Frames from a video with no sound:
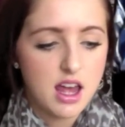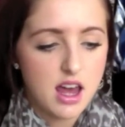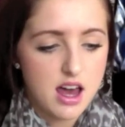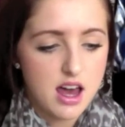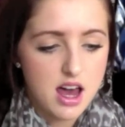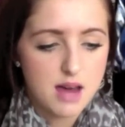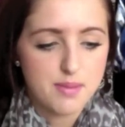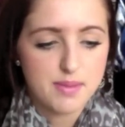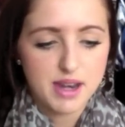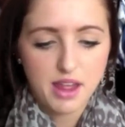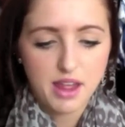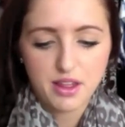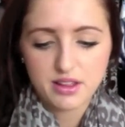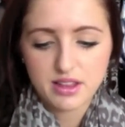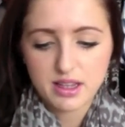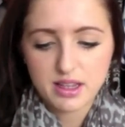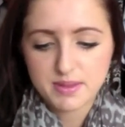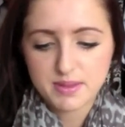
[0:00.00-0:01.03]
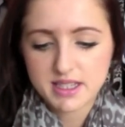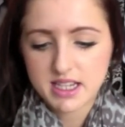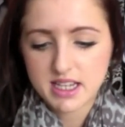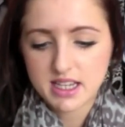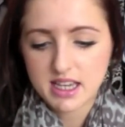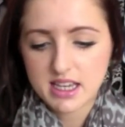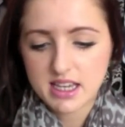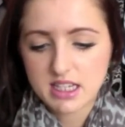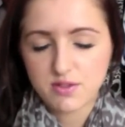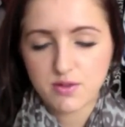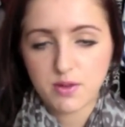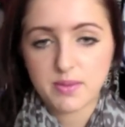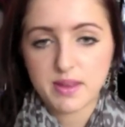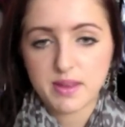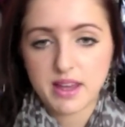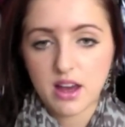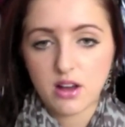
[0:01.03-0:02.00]
Another lipstick is from
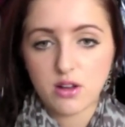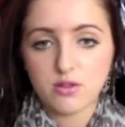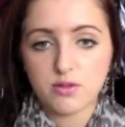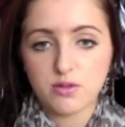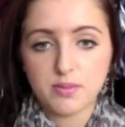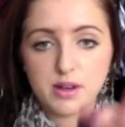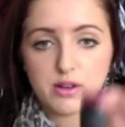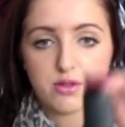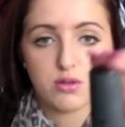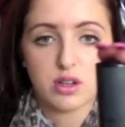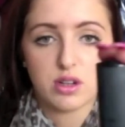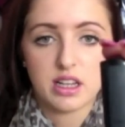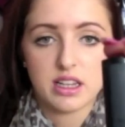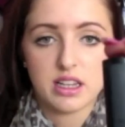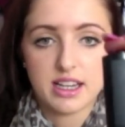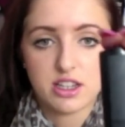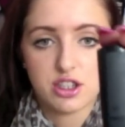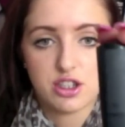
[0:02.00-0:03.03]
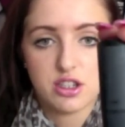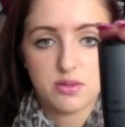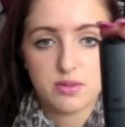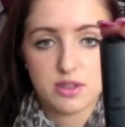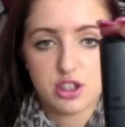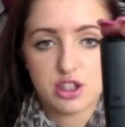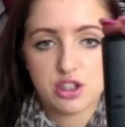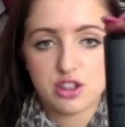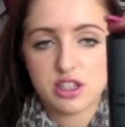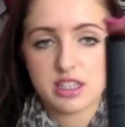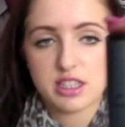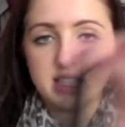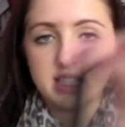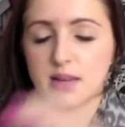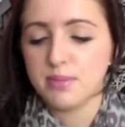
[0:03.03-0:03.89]
the E.L.F. Mineral Collection, which is just their